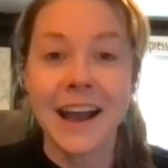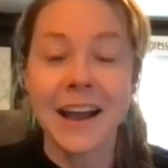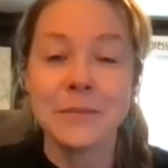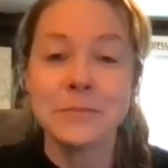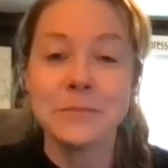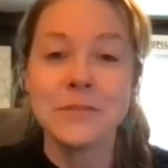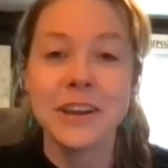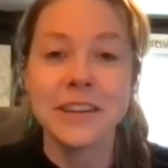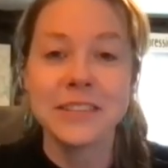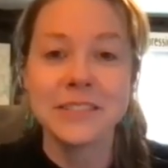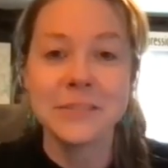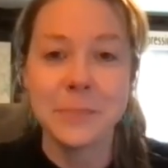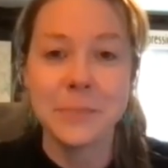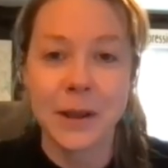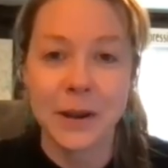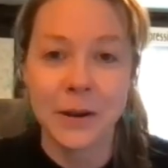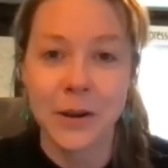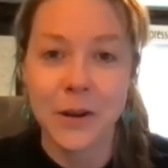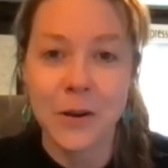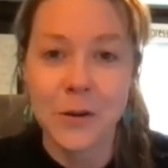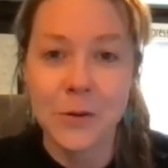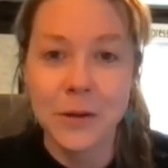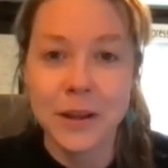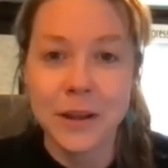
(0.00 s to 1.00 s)
Jess
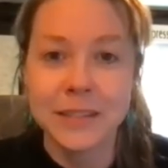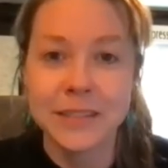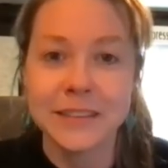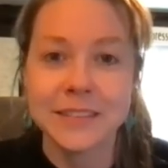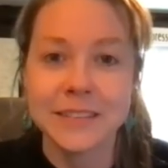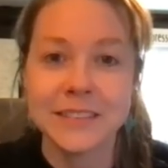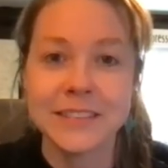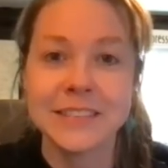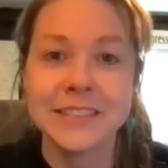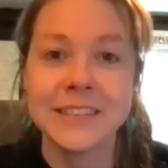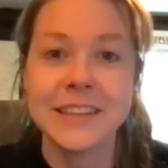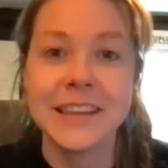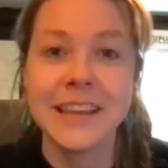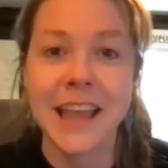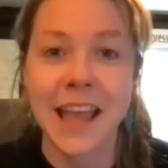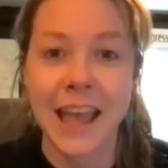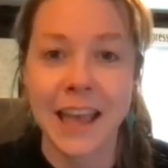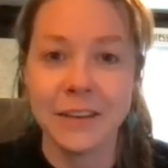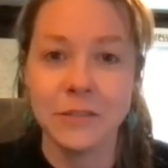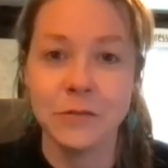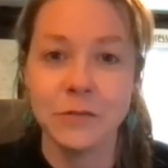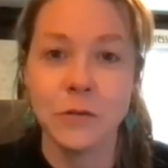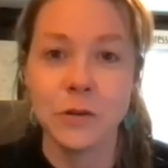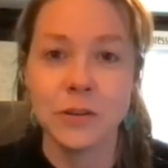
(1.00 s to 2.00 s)
Farrow, and this is the
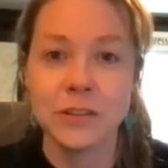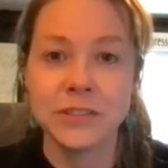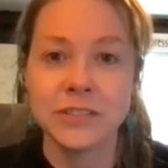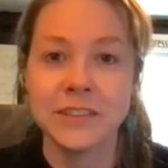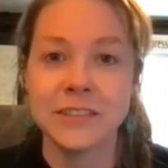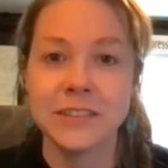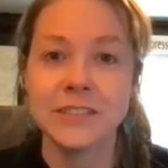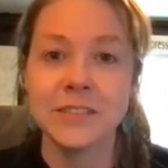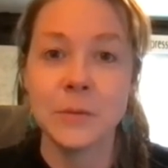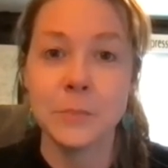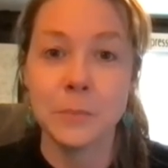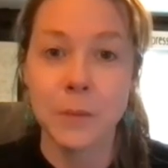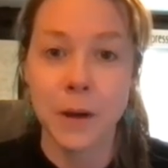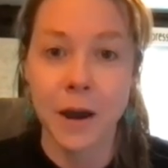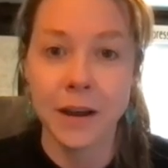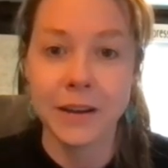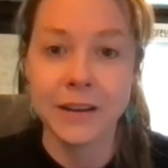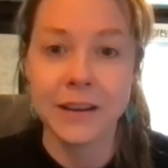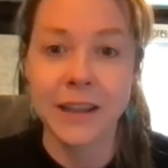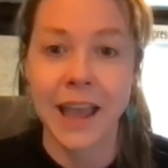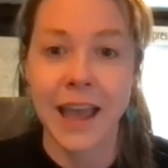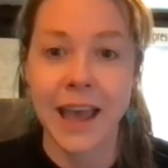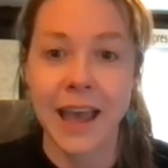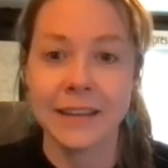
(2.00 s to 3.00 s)
EdVoices
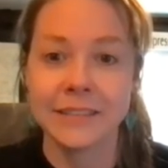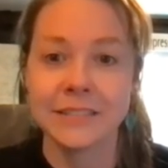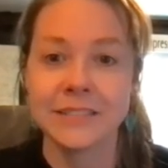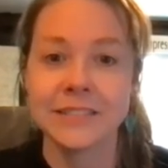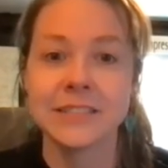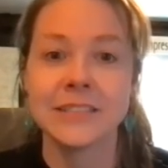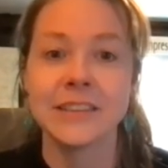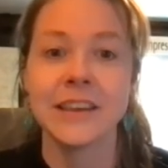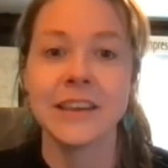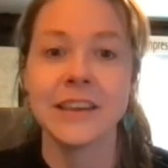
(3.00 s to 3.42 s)
podcast.